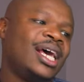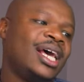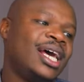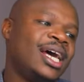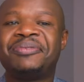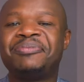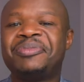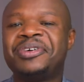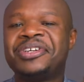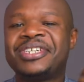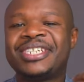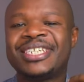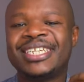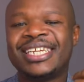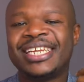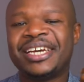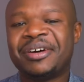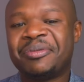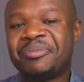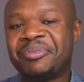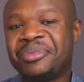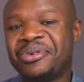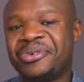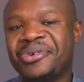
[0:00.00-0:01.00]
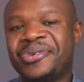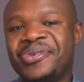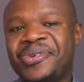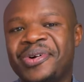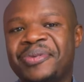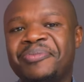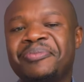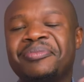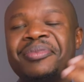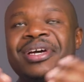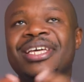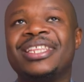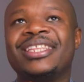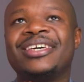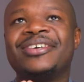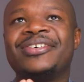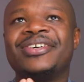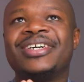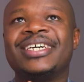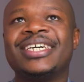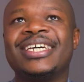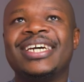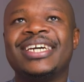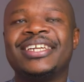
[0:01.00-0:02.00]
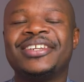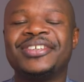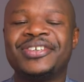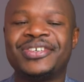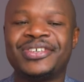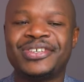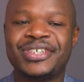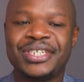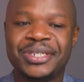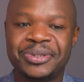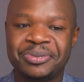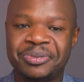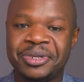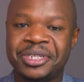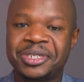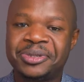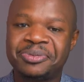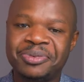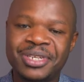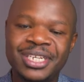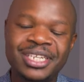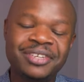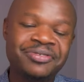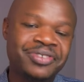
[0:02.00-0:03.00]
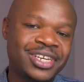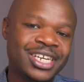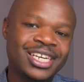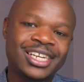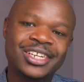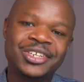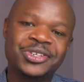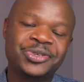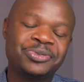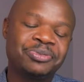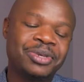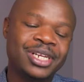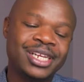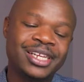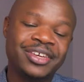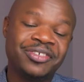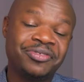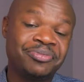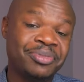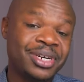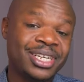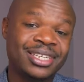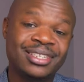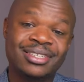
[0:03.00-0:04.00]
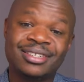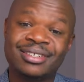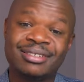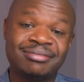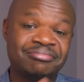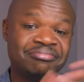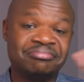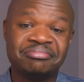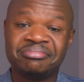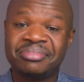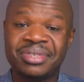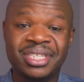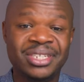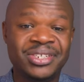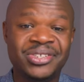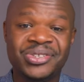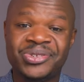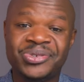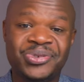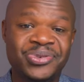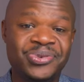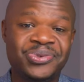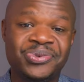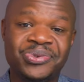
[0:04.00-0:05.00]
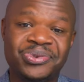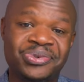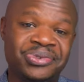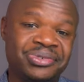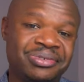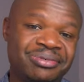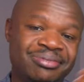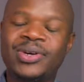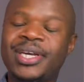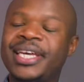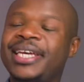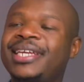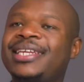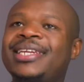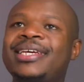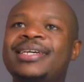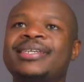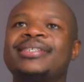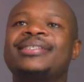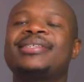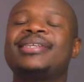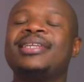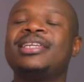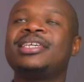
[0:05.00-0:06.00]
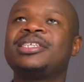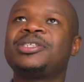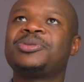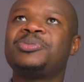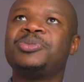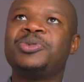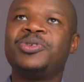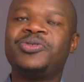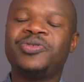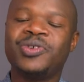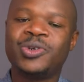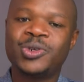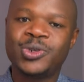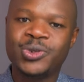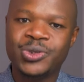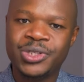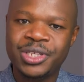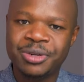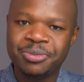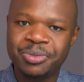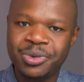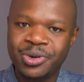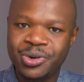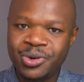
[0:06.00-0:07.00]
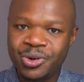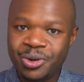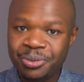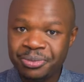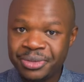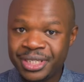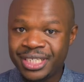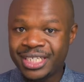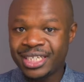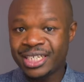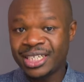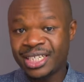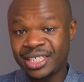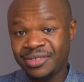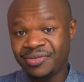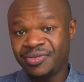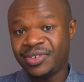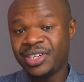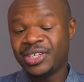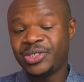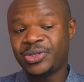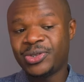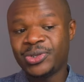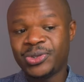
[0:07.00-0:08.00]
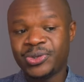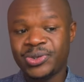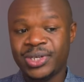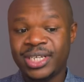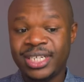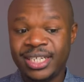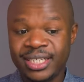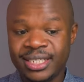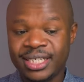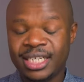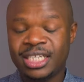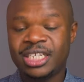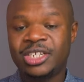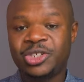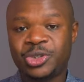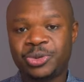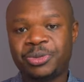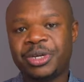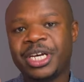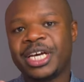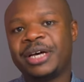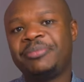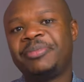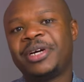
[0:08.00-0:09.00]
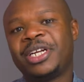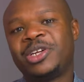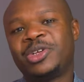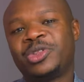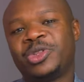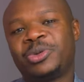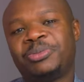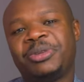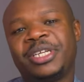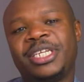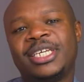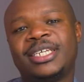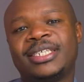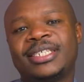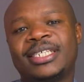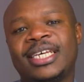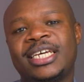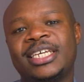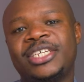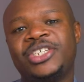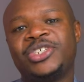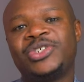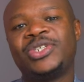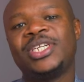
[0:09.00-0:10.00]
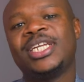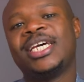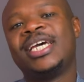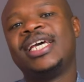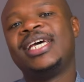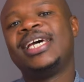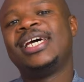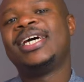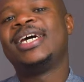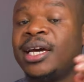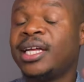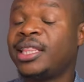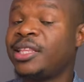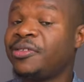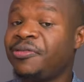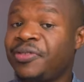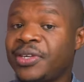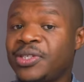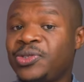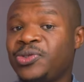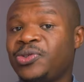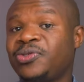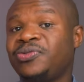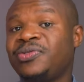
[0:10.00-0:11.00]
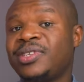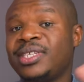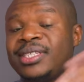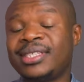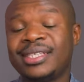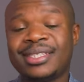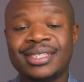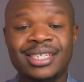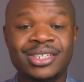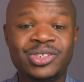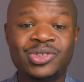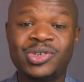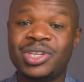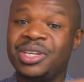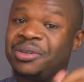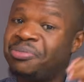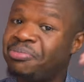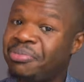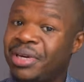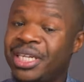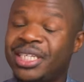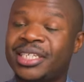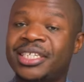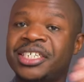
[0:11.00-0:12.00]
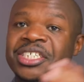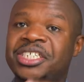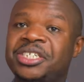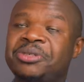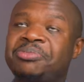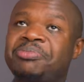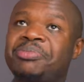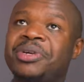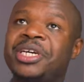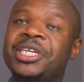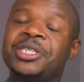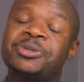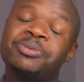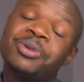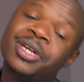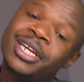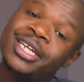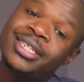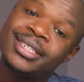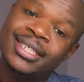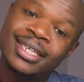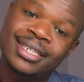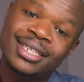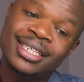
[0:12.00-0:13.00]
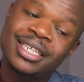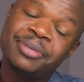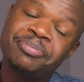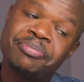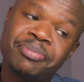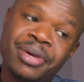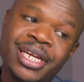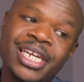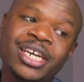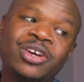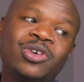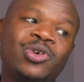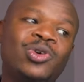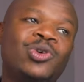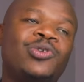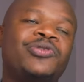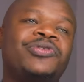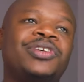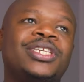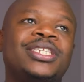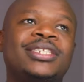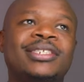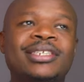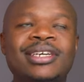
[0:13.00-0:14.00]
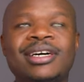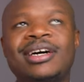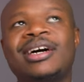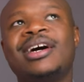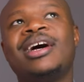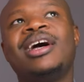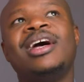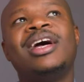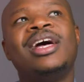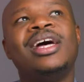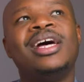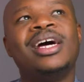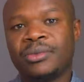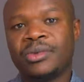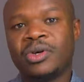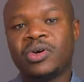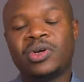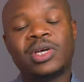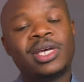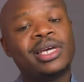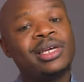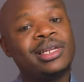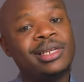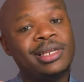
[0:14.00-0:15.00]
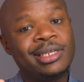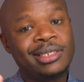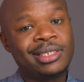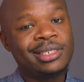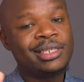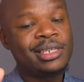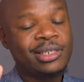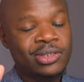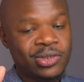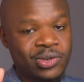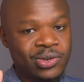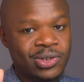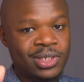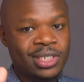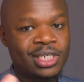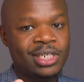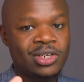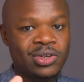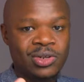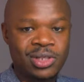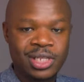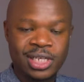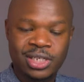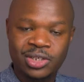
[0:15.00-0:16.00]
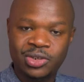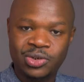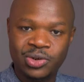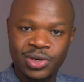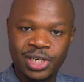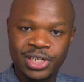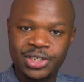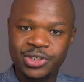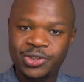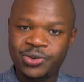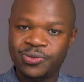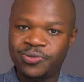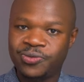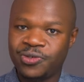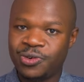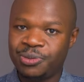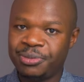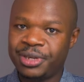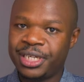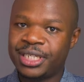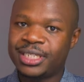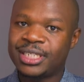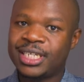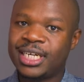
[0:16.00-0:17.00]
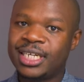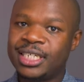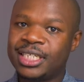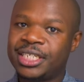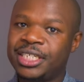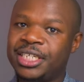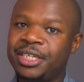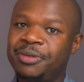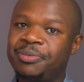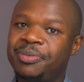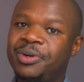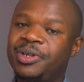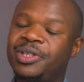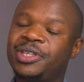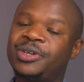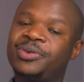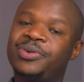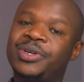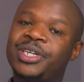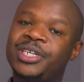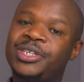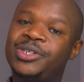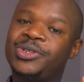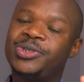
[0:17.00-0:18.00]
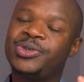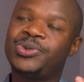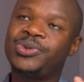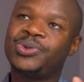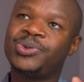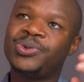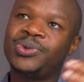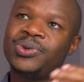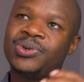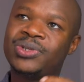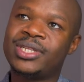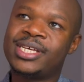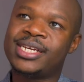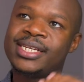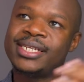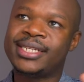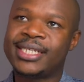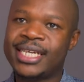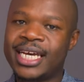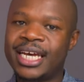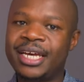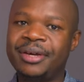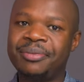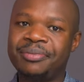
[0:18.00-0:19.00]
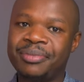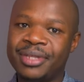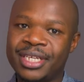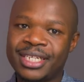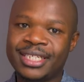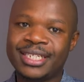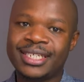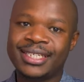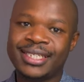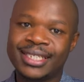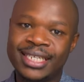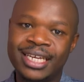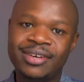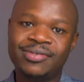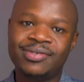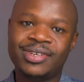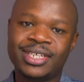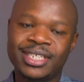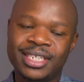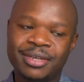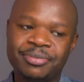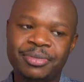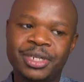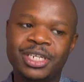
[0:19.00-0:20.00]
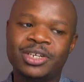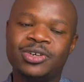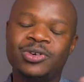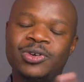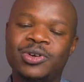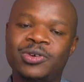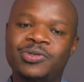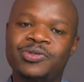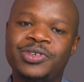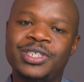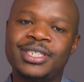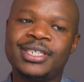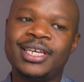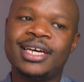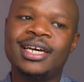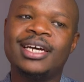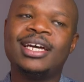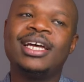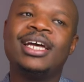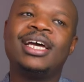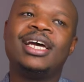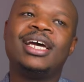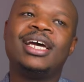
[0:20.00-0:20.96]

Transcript: I'm not really a bookworm, by the way. I know it might be difficult to believe, but it's true. Okay, next, let's move on to the more objective reasons why I decided to become an orthopedic surgeon. And the first of this is actually mentorship. My experience as a medical officer. Okay, let's just consider the duration from internship all the way to the time that I served as a medical officer.